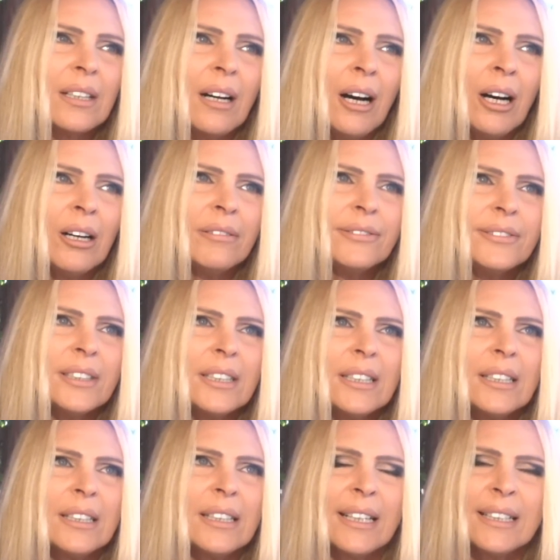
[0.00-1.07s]
of,
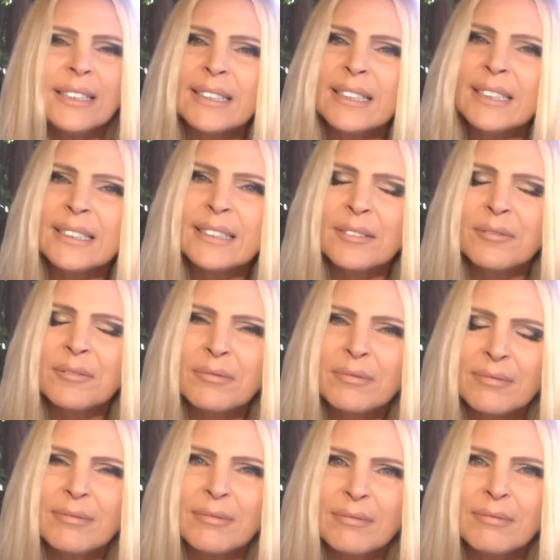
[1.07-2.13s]
is this
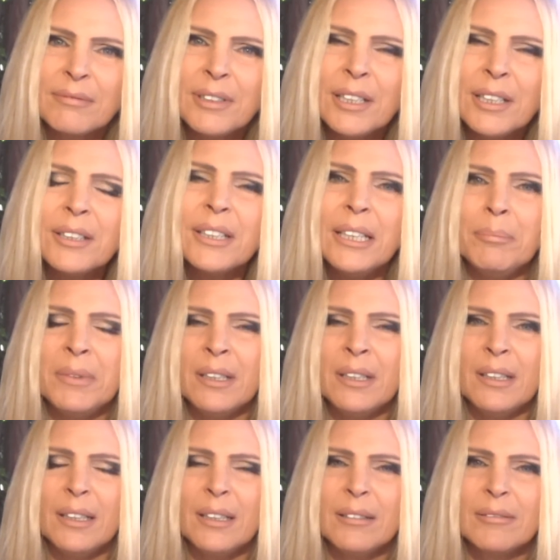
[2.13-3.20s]
really
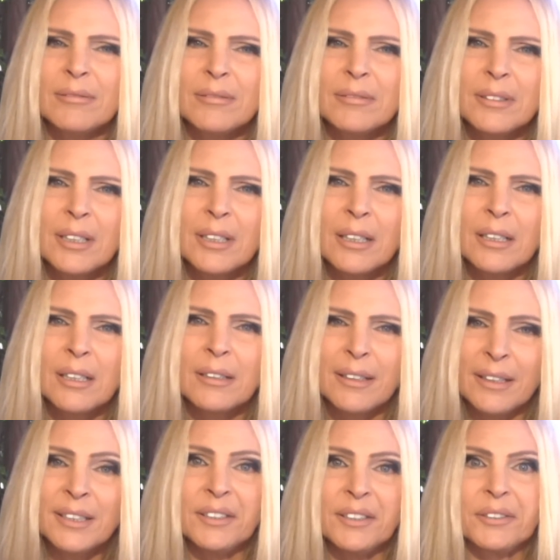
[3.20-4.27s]
me?
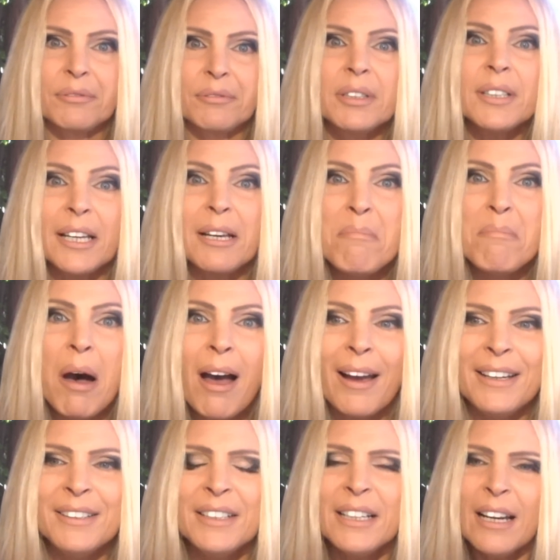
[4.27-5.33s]
Is this really
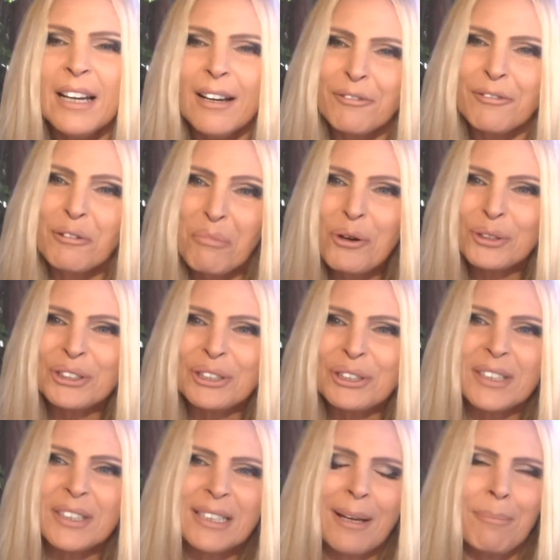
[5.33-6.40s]
mine? For most
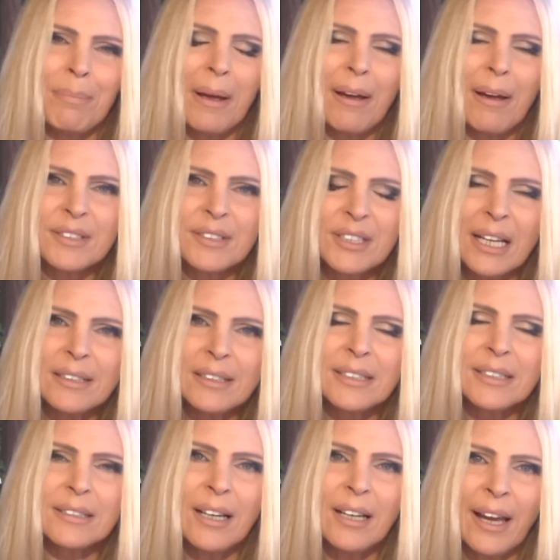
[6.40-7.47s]
of us empaths,
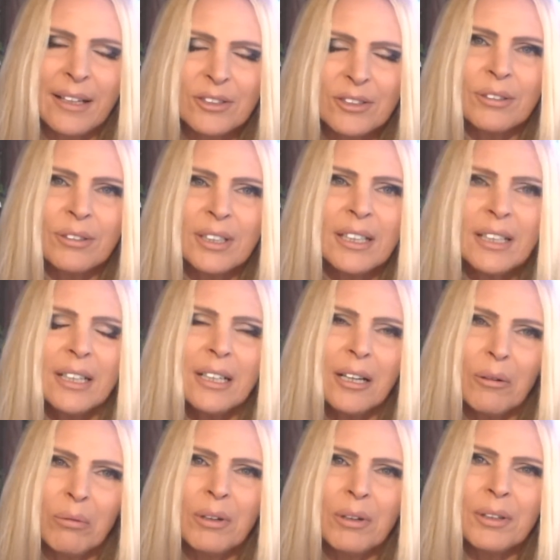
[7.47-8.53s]
that's actually
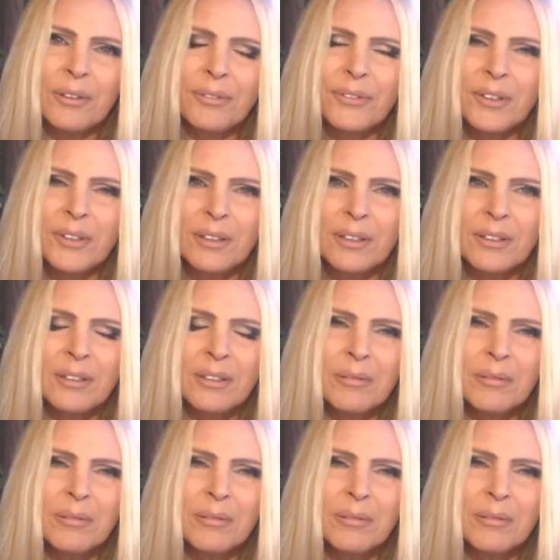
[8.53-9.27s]
one of the